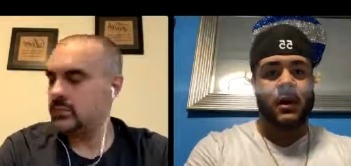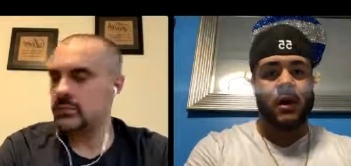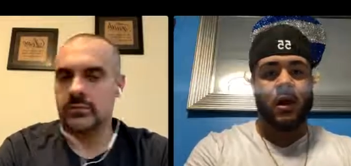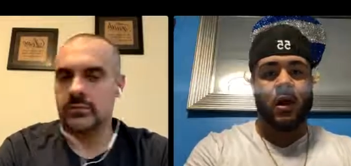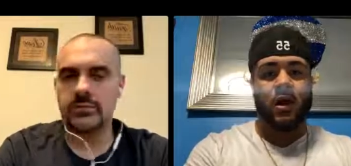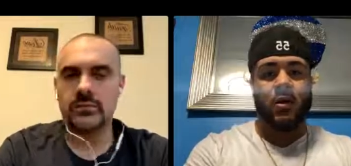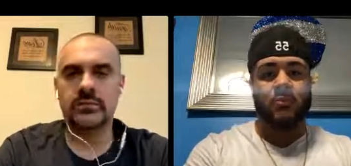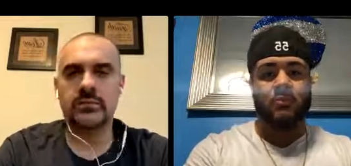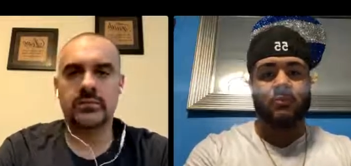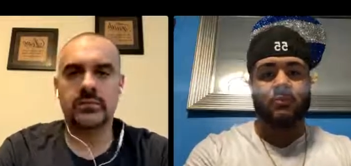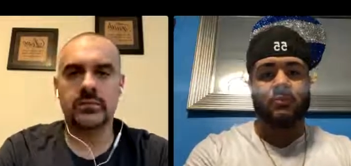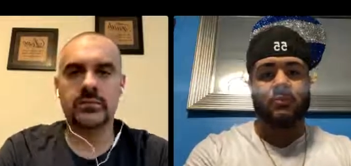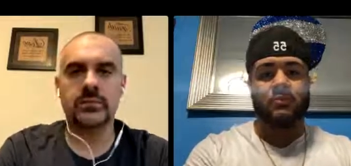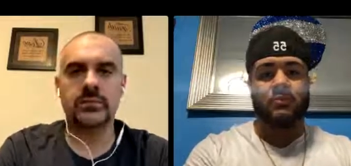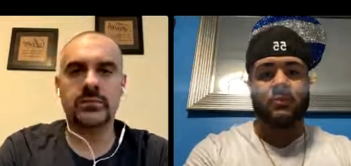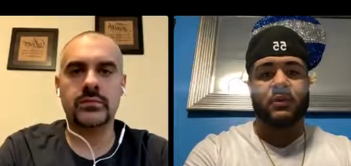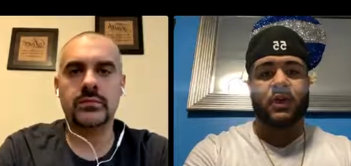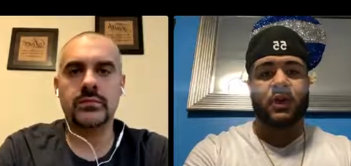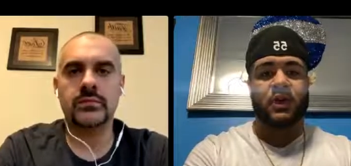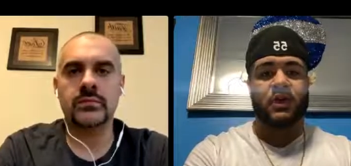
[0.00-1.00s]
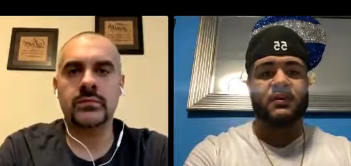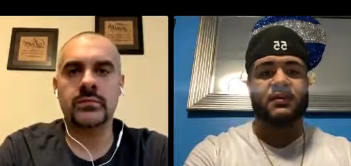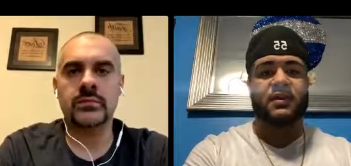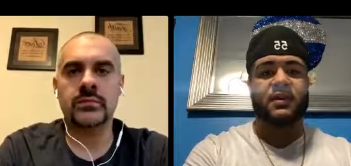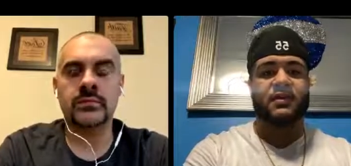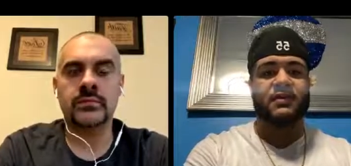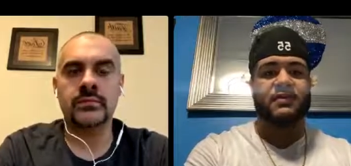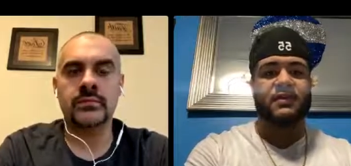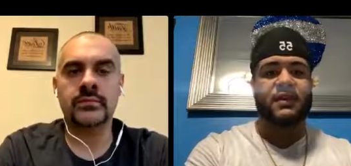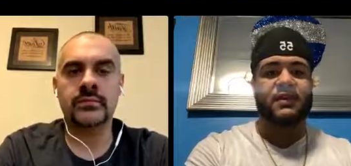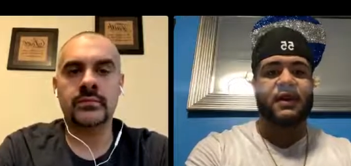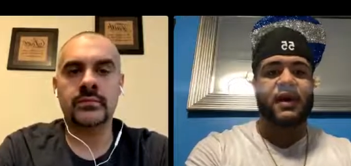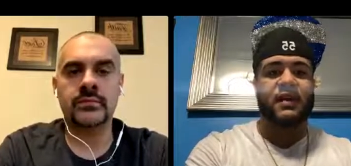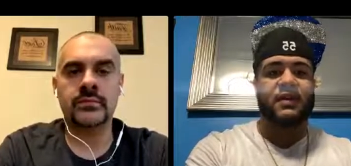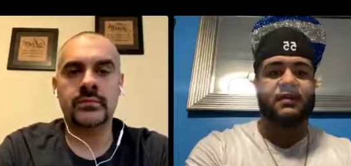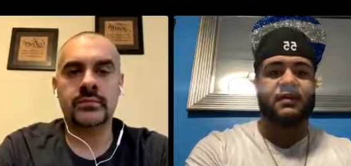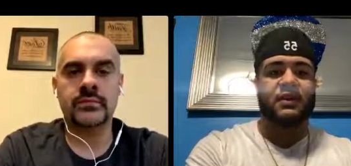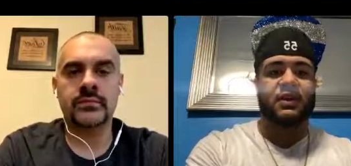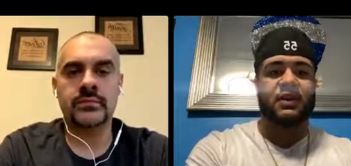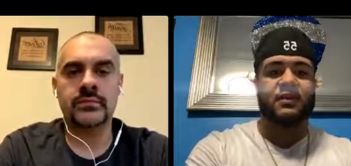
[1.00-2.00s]
Speaker 1: Um, you know, it's good to see
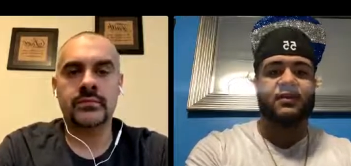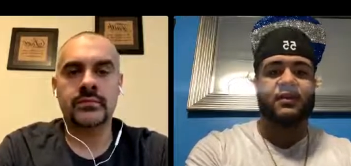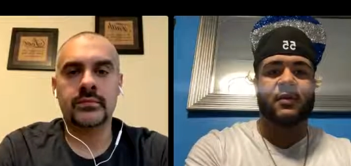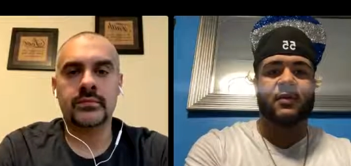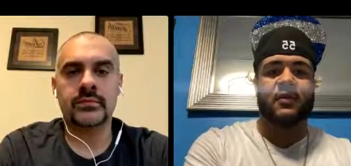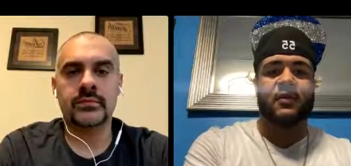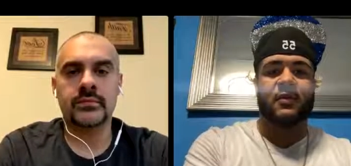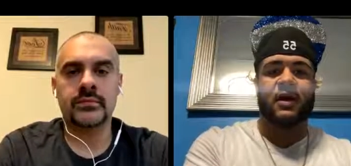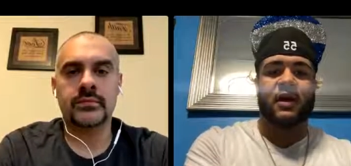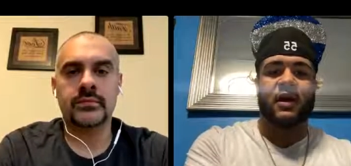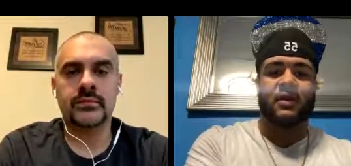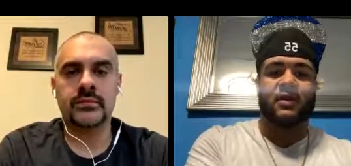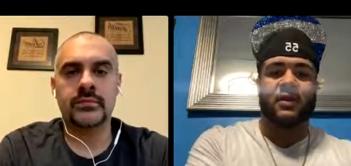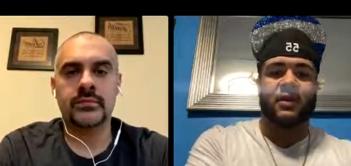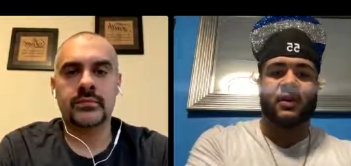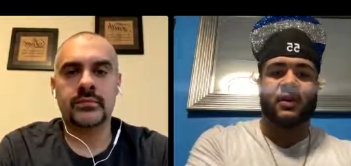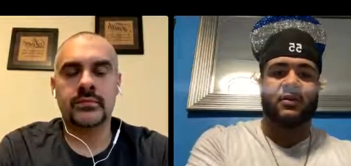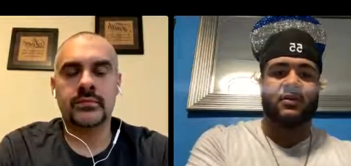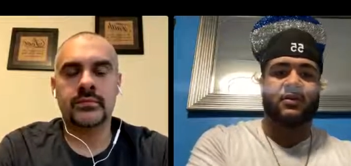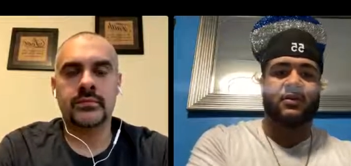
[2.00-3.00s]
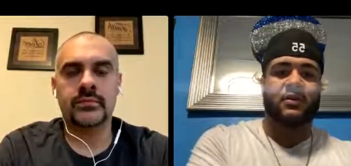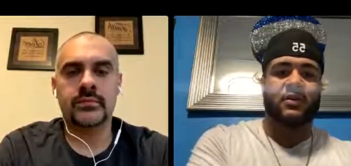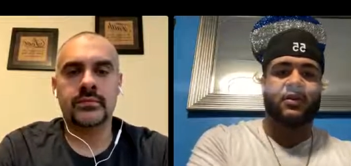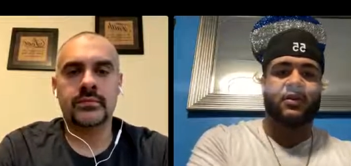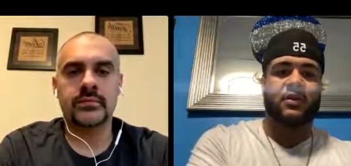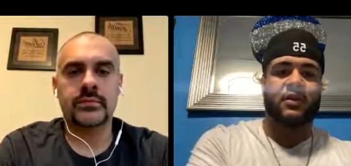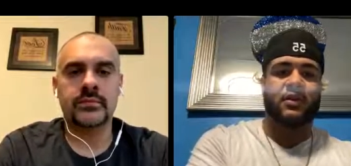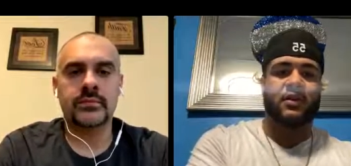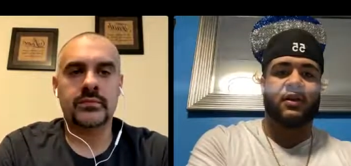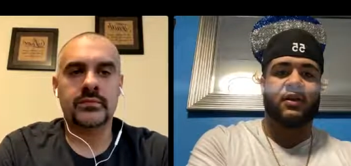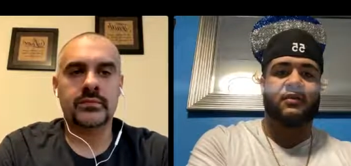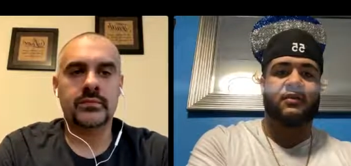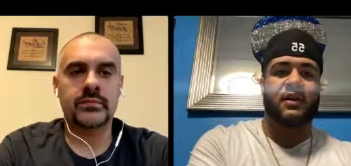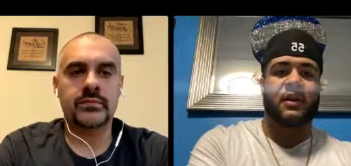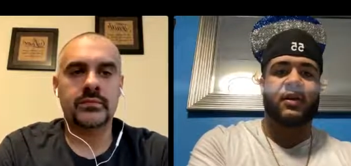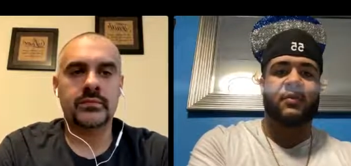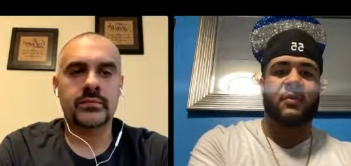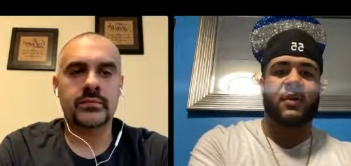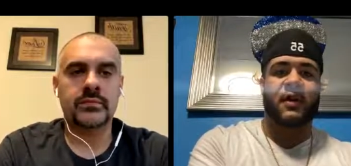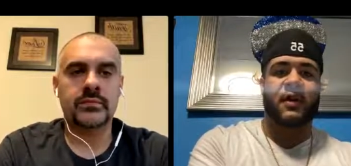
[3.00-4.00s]
that you know some of them are you know they're it's
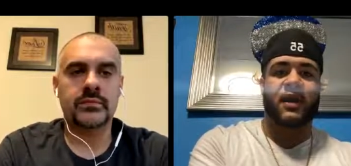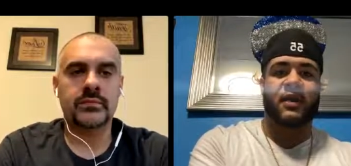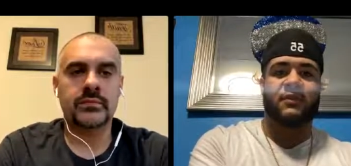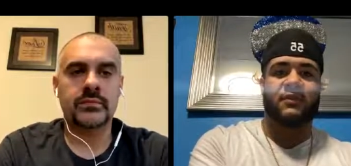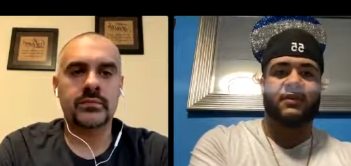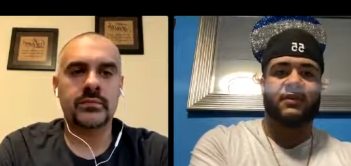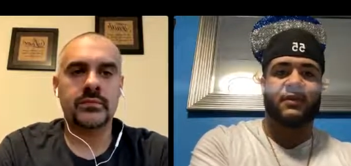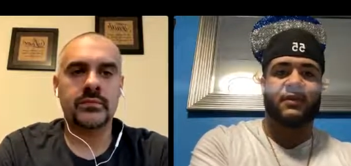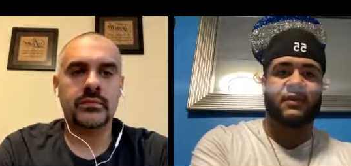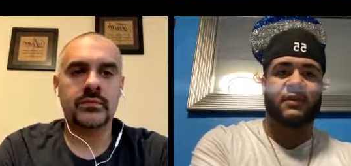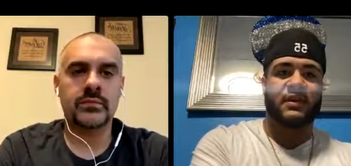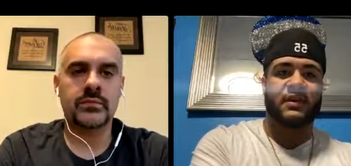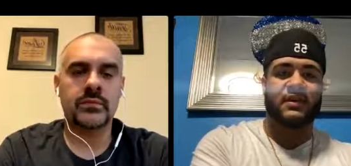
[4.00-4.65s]
starting to pay off for some